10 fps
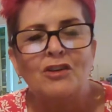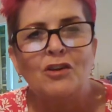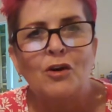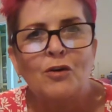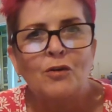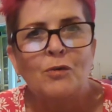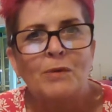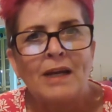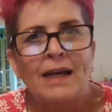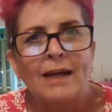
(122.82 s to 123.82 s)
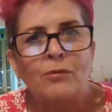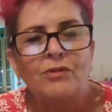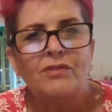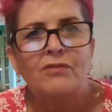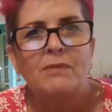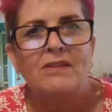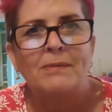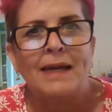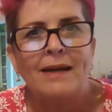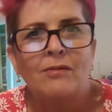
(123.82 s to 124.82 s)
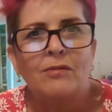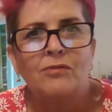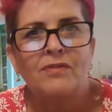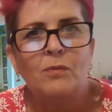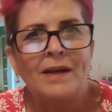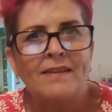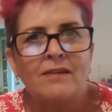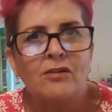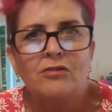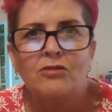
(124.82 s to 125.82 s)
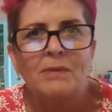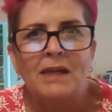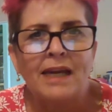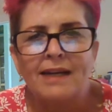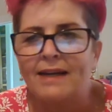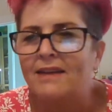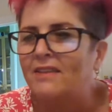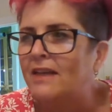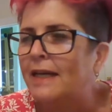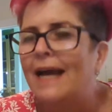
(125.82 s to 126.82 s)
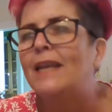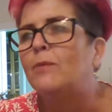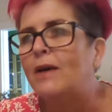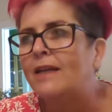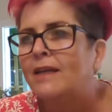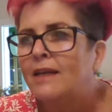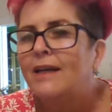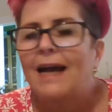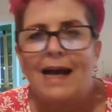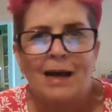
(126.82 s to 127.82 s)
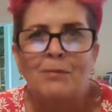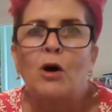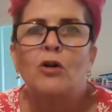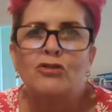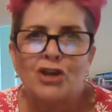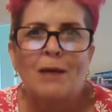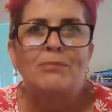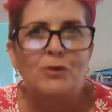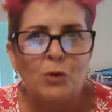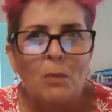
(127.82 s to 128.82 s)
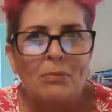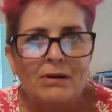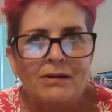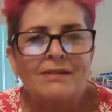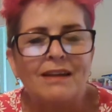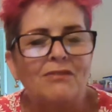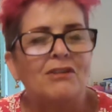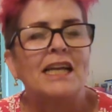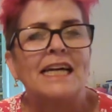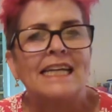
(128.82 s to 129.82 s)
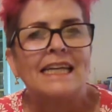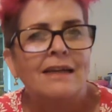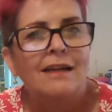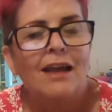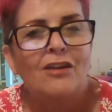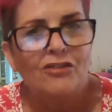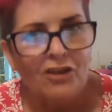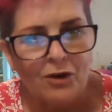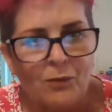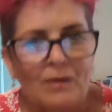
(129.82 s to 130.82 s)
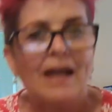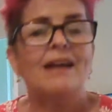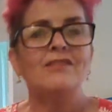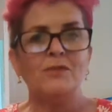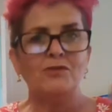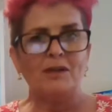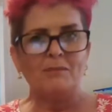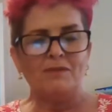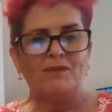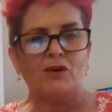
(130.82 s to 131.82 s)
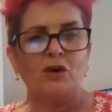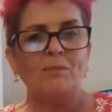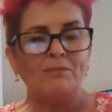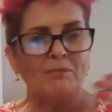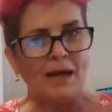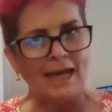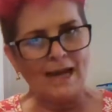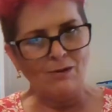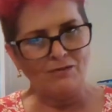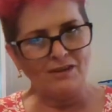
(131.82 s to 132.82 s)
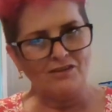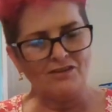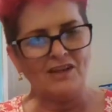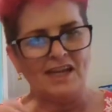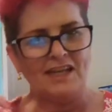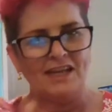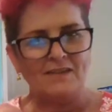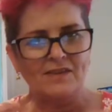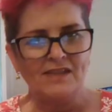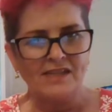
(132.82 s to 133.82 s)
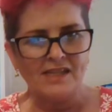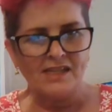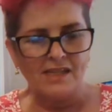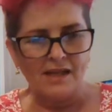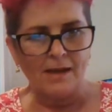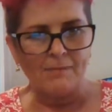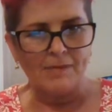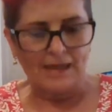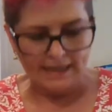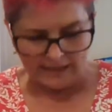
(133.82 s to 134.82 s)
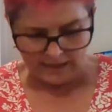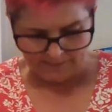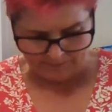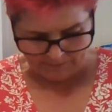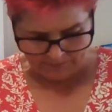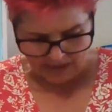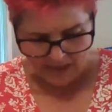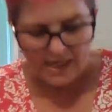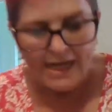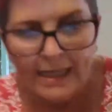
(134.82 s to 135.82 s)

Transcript: your group, you're like, I wonder if they've missed me out. I wonder if, why haven't they got to me yet, kind of thing. Anyway, I'm all jabbed up, if you like. So, as I was saying before, my outfit today, this is a